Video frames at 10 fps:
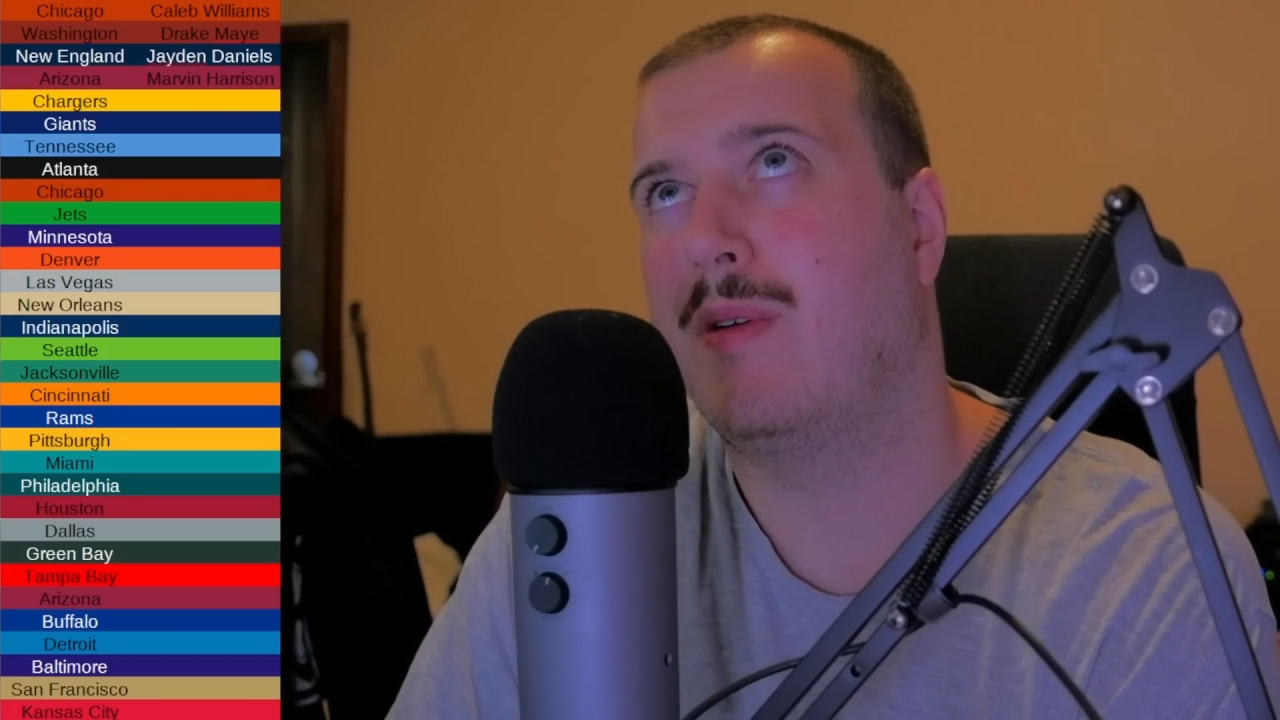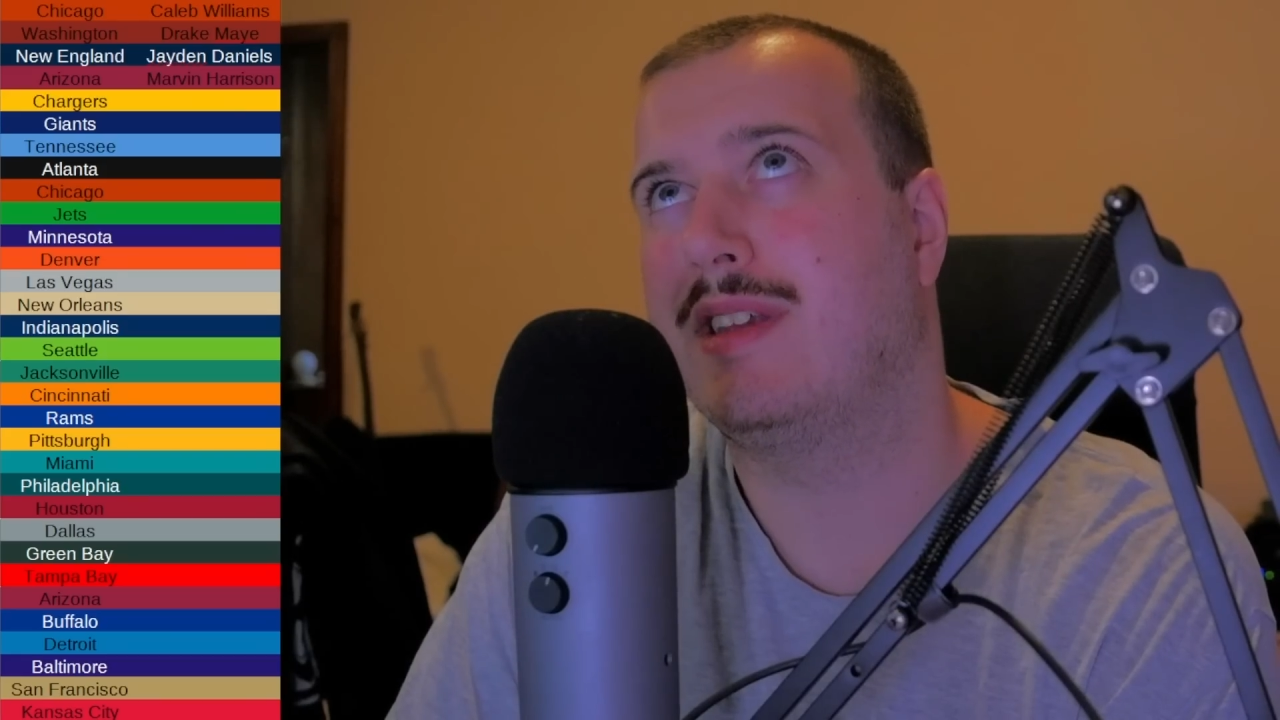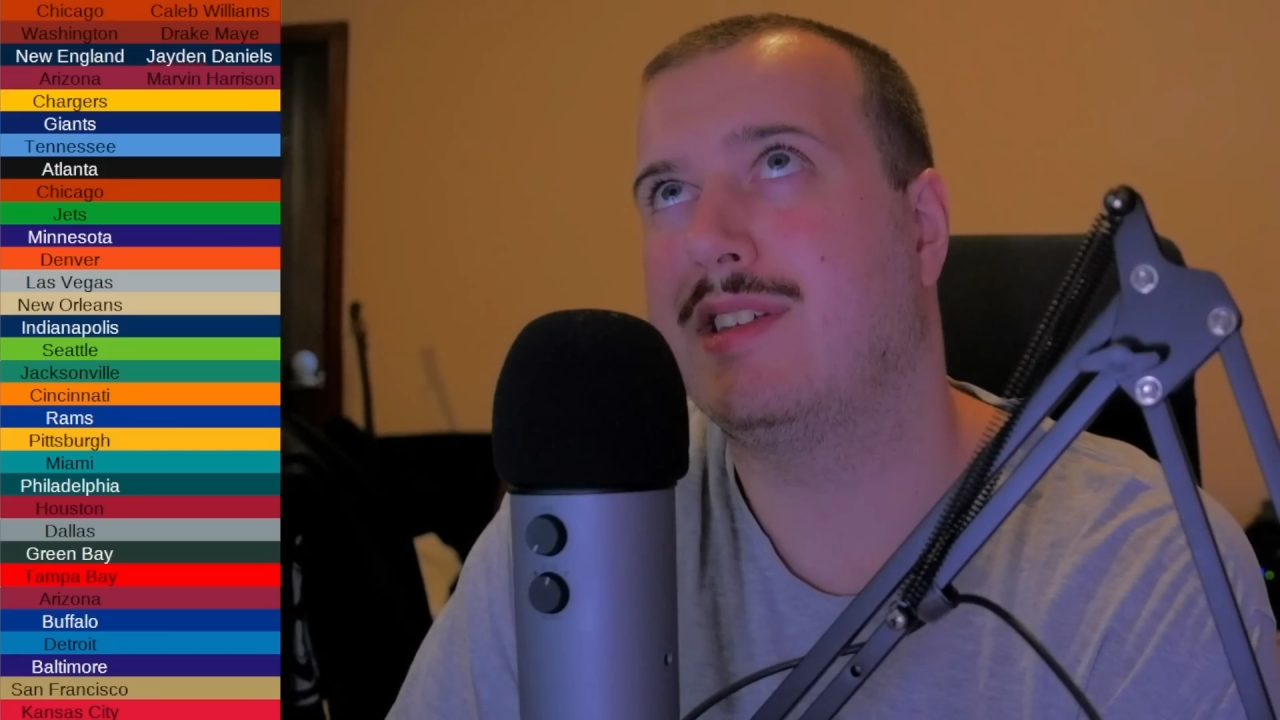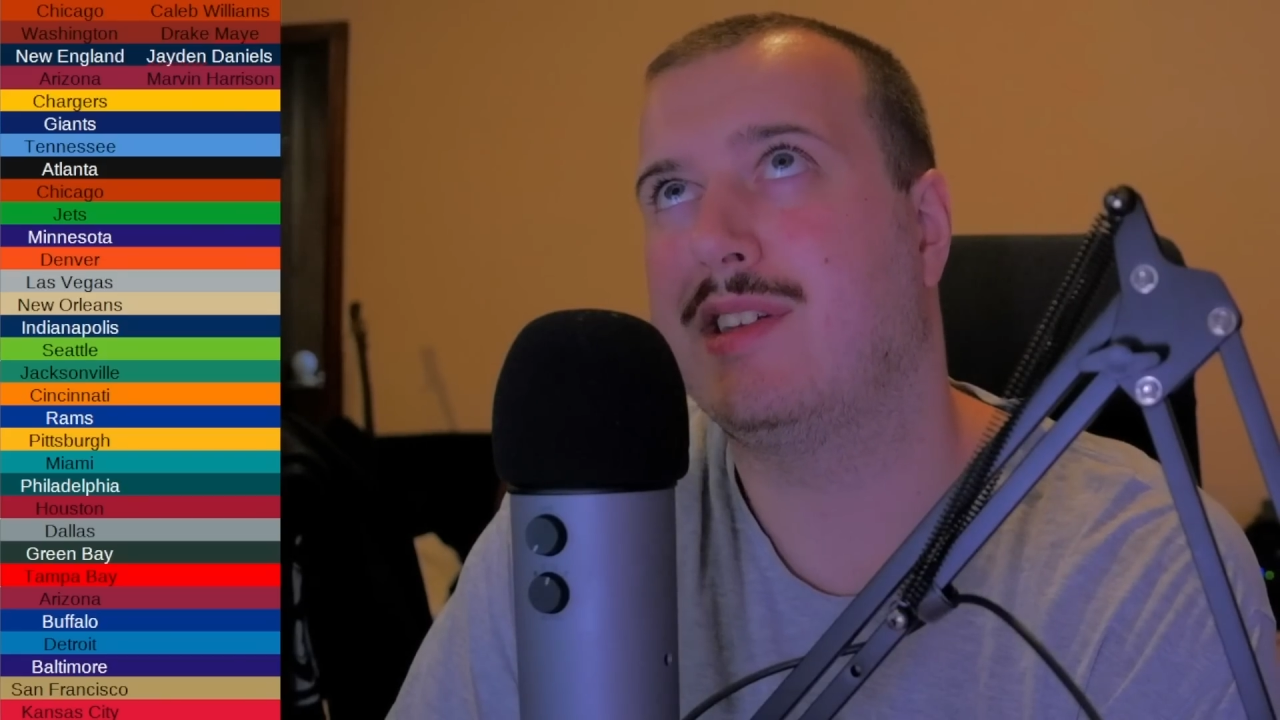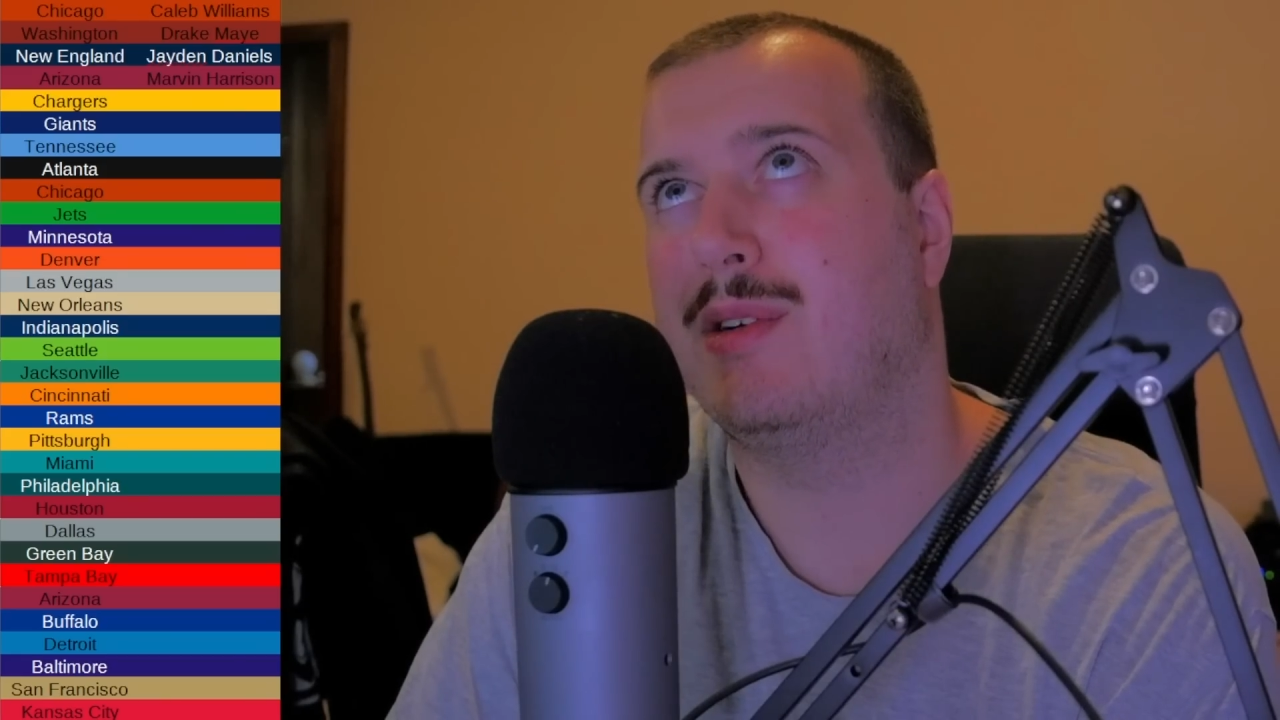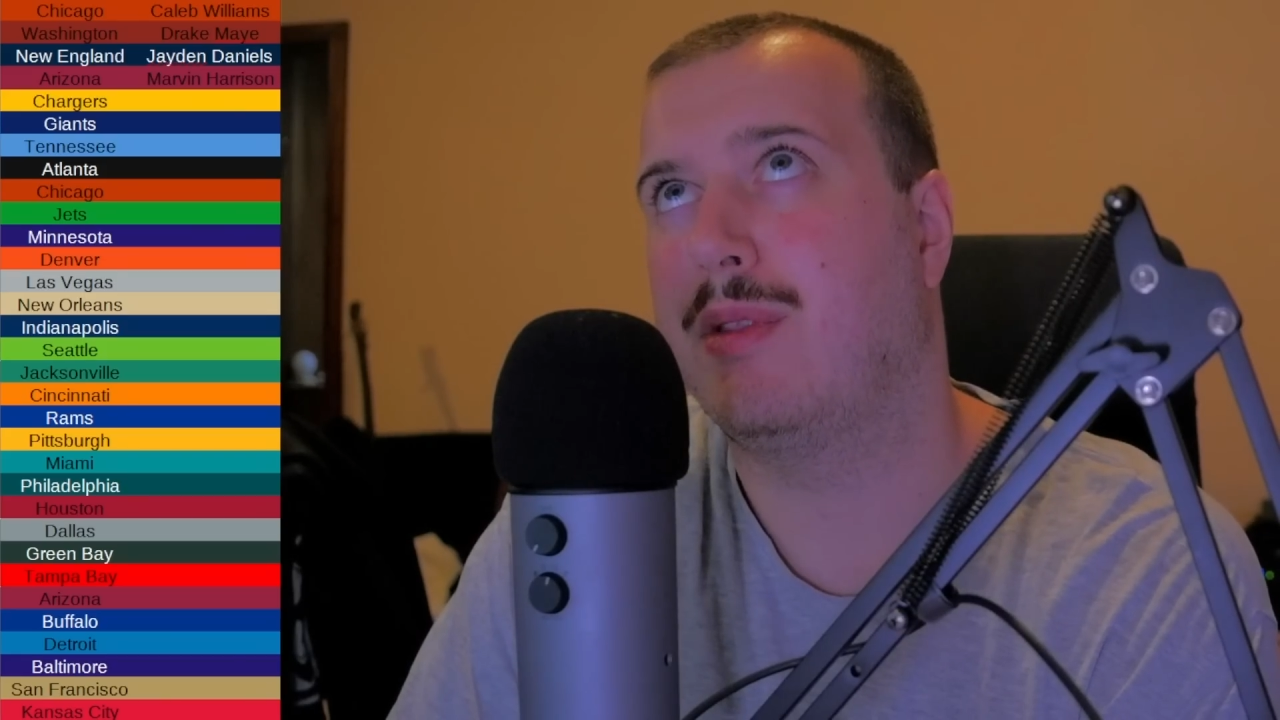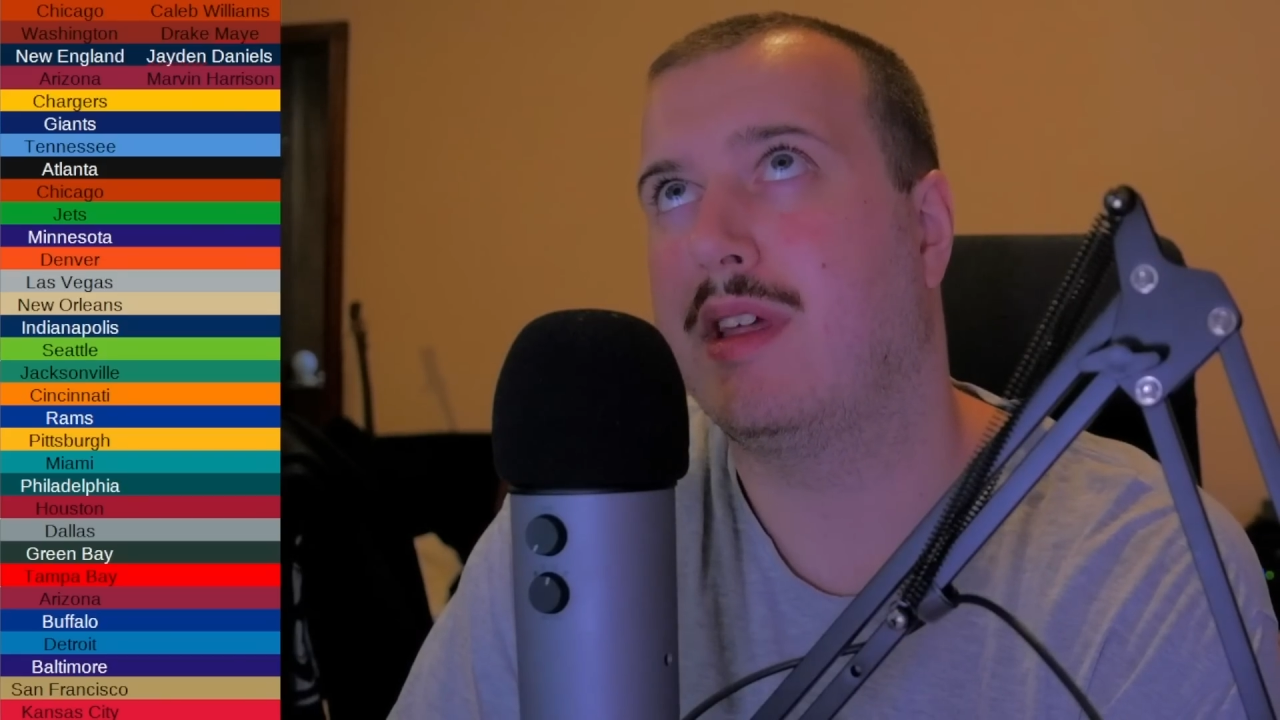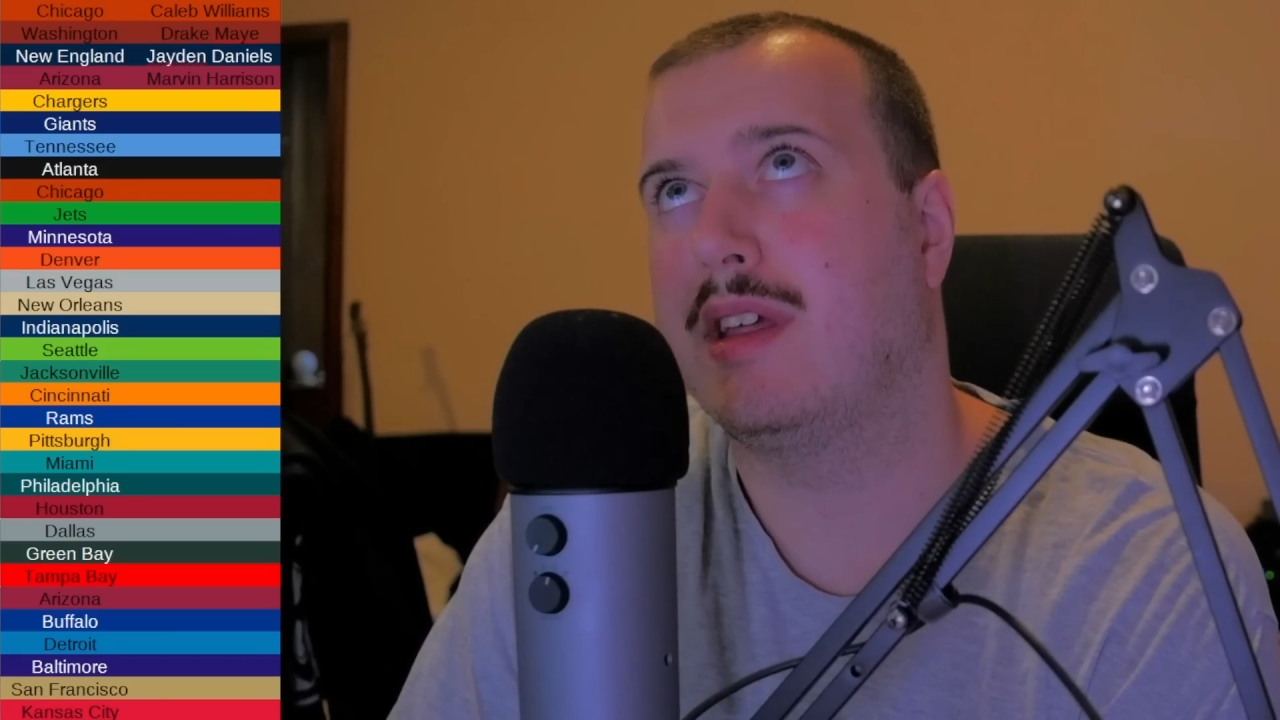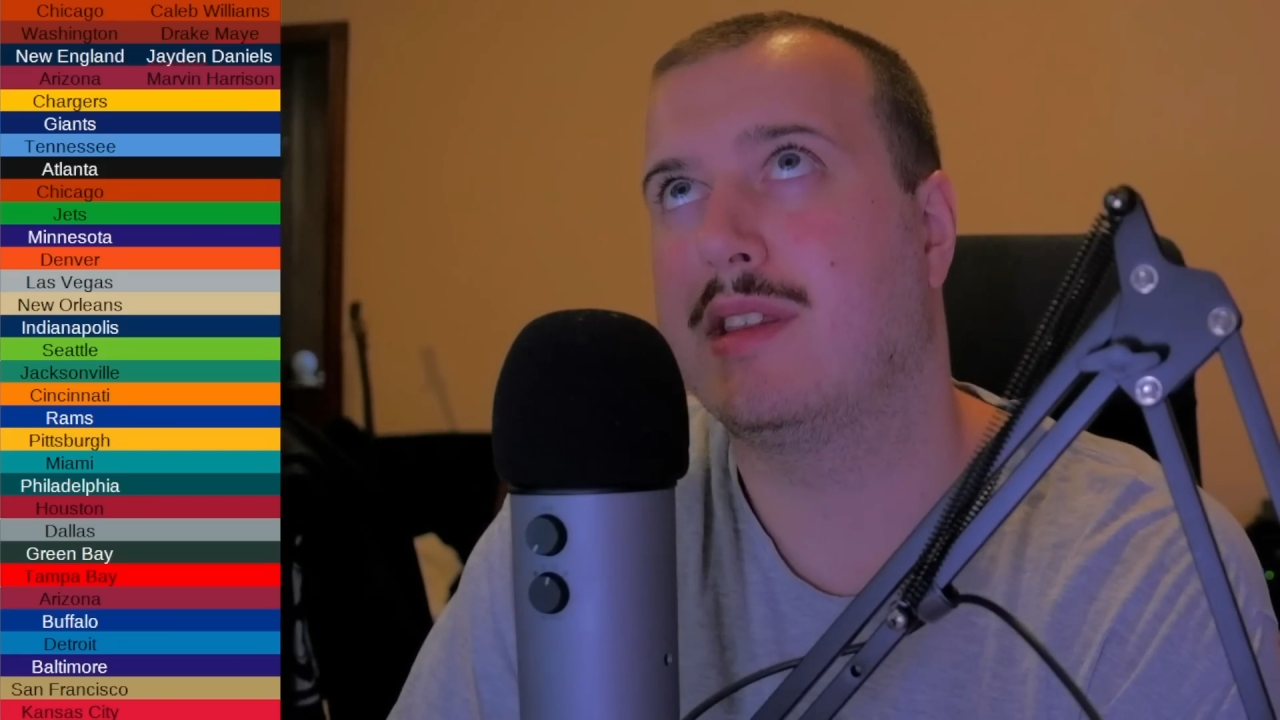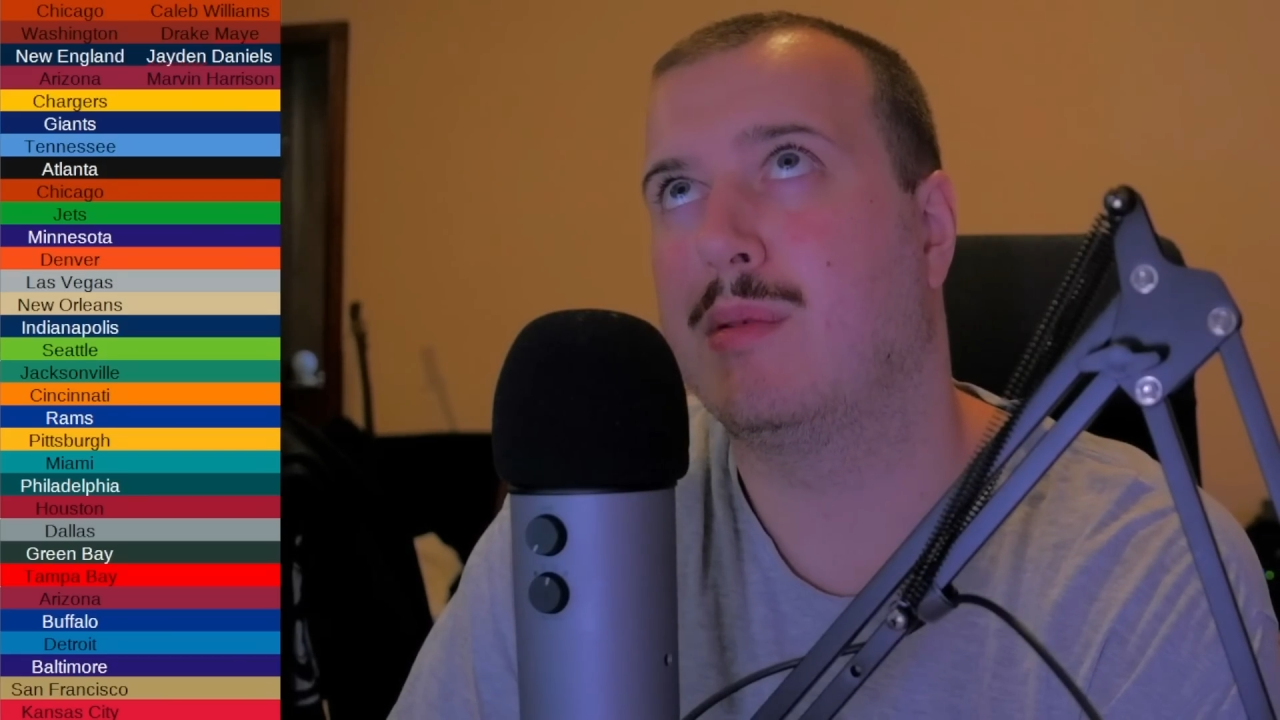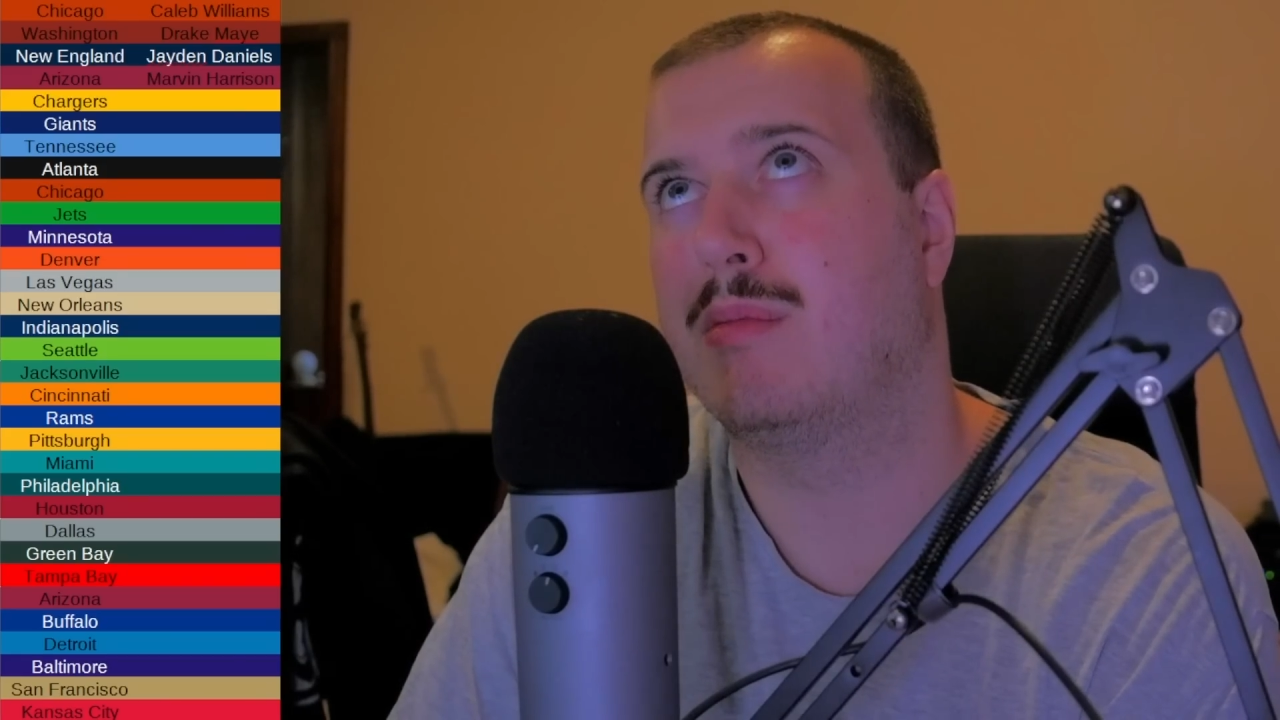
I still think they're